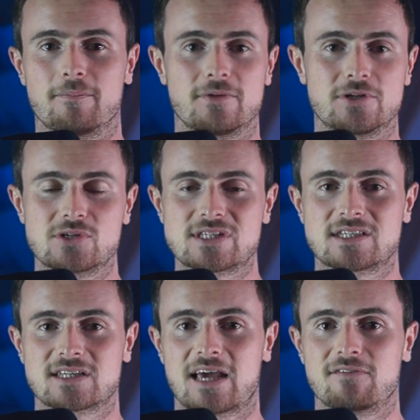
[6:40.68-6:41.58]

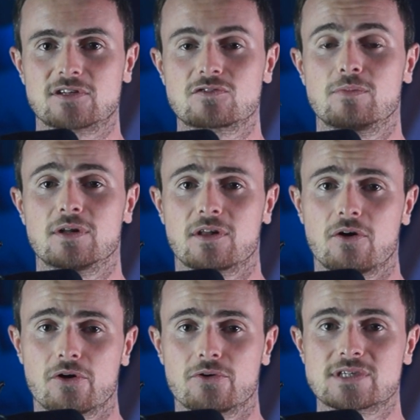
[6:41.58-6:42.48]
used Canva to build
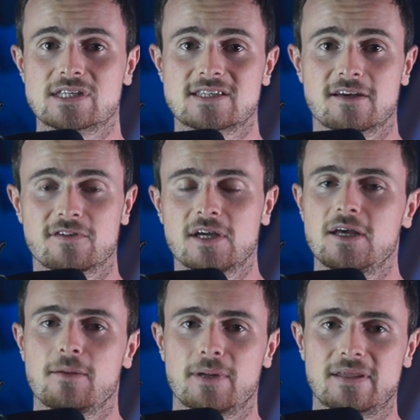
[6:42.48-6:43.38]
logos and stuff,
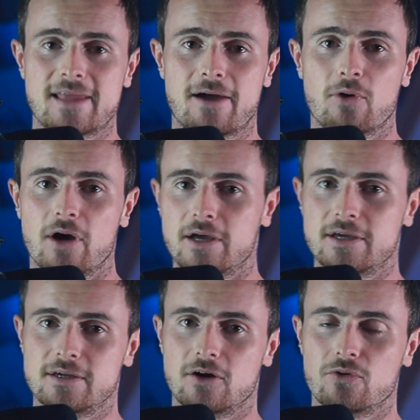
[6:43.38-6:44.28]
but now
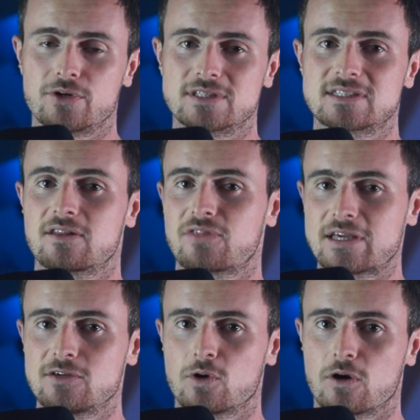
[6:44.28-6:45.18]
I ordered
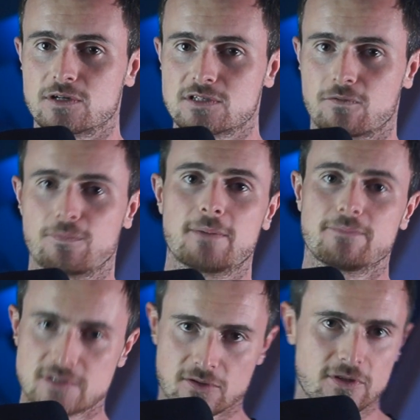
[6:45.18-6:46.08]
thank you cards from them,
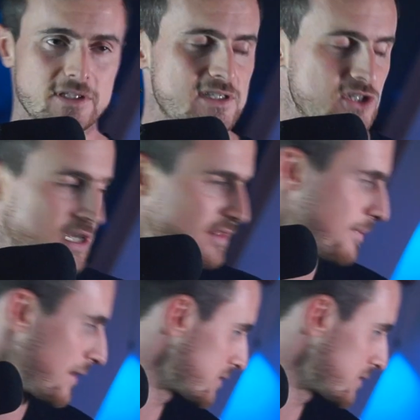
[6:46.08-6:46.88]
so let's check them out.